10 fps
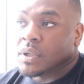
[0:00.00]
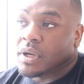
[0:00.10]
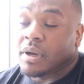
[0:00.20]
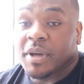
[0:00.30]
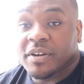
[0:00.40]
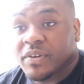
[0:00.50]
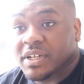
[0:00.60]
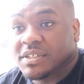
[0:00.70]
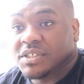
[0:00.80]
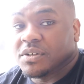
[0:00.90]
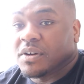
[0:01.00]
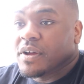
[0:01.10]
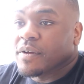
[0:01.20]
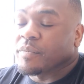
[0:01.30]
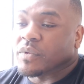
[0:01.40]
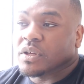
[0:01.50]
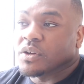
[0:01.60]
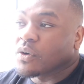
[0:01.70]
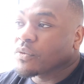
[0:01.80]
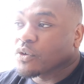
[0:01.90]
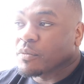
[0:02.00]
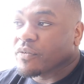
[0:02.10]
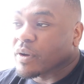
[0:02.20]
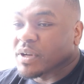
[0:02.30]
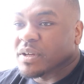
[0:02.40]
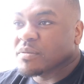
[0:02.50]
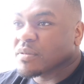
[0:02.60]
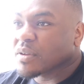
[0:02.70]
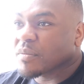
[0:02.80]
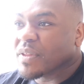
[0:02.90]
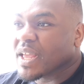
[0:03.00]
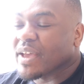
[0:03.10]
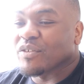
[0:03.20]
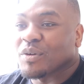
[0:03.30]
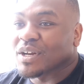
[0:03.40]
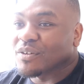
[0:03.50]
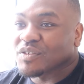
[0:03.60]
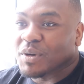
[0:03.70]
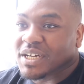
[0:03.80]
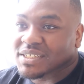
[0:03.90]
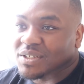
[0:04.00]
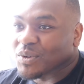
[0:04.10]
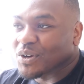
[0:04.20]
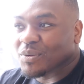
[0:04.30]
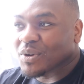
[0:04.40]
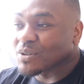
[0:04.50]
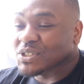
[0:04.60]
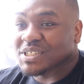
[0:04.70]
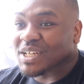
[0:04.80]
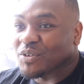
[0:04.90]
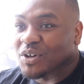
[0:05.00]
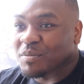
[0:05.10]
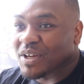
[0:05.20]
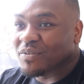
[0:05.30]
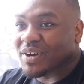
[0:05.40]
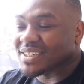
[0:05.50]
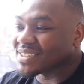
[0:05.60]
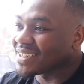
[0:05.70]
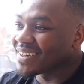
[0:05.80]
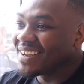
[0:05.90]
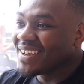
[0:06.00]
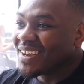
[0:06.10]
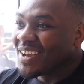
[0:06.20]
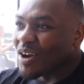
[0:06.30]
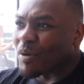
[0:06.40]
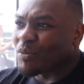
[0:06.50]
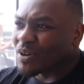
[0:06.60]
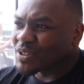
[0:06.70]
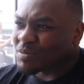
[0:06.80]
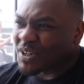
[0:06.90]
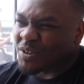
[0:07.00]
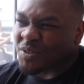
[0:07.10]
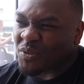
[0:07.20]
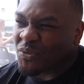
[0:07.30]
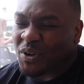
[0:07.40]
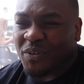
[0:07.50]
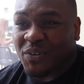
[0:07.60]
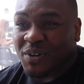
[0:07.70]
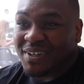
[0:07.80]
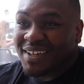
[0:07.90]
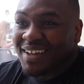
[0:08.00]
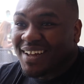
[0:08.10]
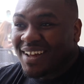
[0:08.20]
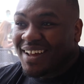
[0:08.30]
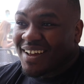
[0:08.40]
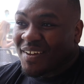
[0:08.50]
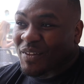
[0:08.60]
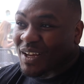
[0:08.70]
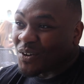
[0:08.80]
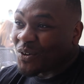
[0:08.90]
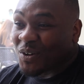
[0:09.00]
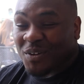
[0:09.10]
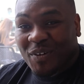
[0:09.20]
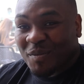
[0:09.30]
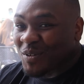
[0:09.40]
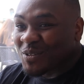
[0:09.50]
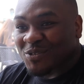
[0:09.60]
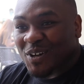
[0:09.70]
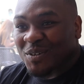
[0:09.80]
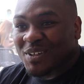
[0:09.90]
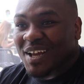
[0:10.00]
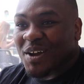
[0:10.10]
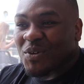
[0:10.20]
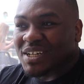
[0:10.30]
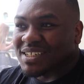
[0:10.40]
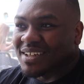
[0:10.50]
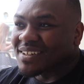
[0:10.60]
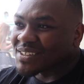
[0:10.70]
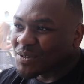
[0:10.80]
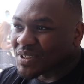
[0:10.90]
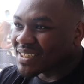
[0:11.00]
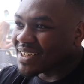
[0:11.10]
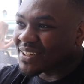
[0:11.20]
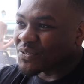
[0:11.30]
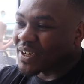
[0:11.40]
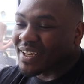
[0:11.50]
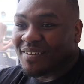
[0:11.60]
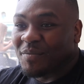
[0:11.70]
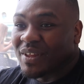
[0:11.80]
Yeah, many factors, you know. Um, you know, all through my family, everyone loves boxing. We, we always used to have all the big fights, and I remember I was about three or four, and all the family was round there and watching Lennox Lewis's last fight.